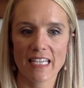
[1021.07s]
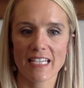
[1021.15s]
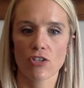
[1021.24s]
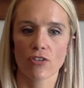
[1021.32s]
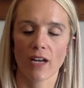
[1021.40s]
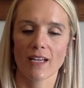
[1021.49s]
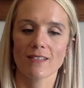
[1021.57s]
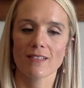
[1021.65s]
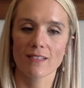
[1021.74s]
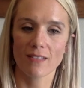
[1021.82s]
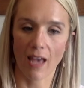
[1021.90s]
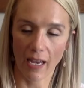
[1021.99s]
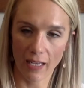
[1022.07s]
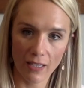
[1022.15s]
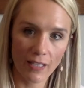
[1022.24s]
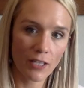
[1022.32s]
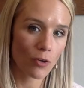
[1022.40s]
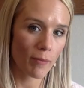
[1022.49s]
is you're not
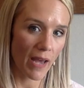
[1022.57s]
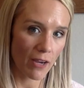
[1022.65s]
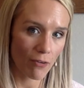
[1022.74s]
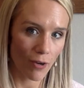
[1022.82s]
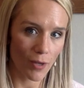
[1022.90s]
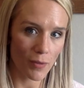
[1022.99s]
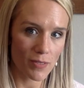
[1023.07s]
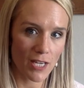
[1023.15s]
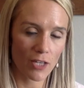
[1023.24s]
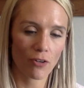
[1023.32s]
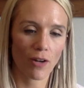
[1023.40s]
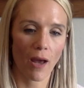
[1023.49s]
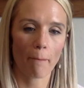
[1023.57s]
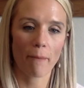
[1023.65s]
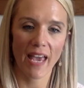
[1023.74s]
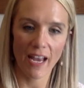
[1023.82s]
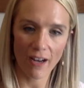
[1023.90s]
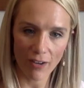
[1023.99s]
cycling your macros and you're not
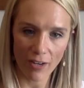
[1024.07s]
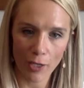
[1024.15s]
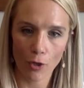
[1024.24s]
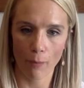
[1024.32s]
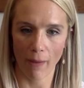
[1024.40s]
pairing your